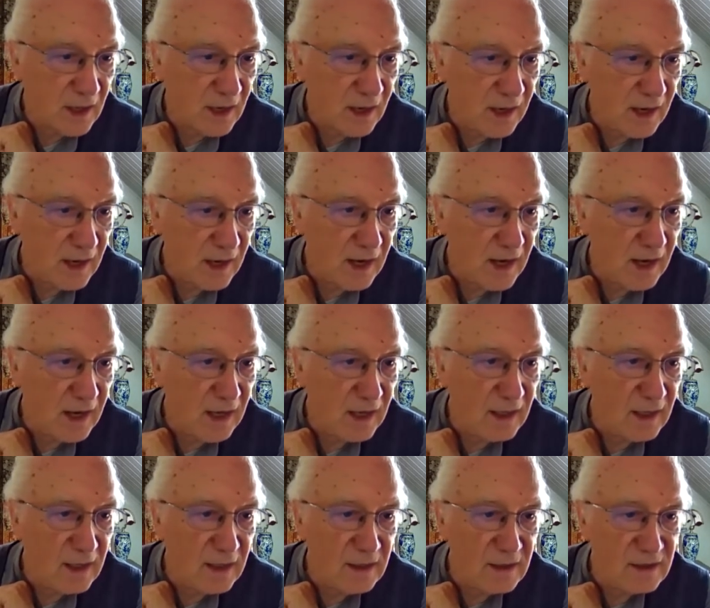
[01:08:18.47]

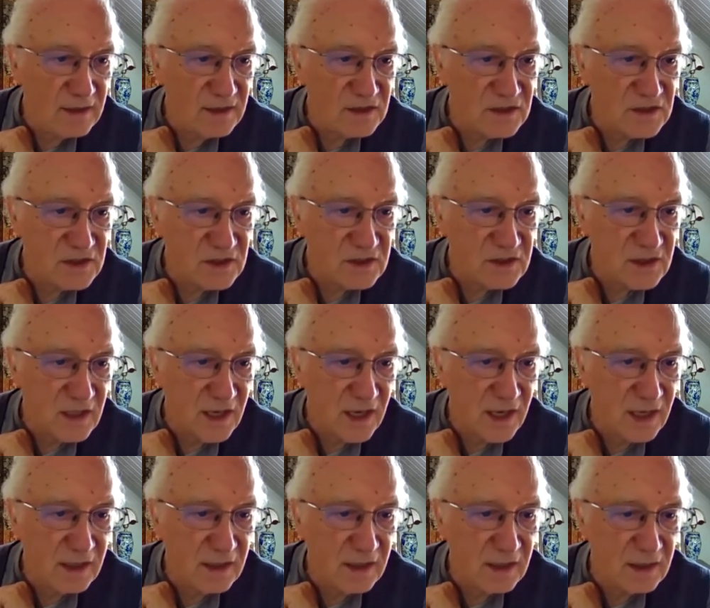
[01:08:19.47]
And just
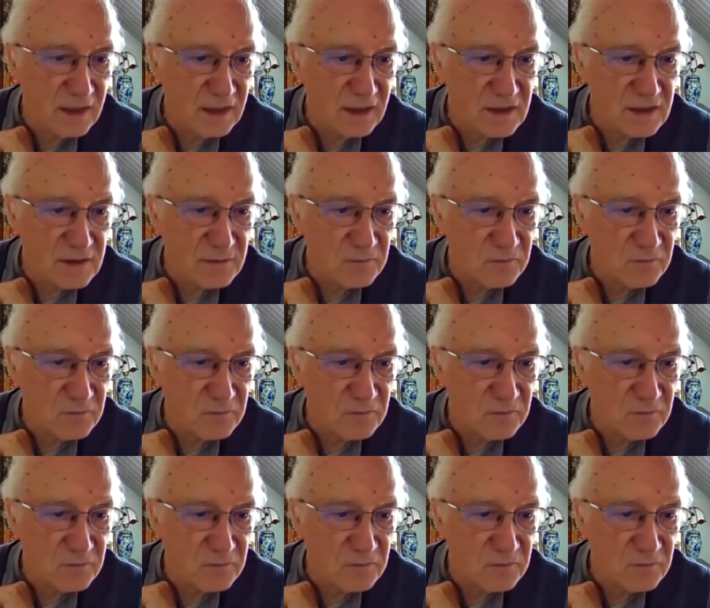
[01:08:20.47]
like this.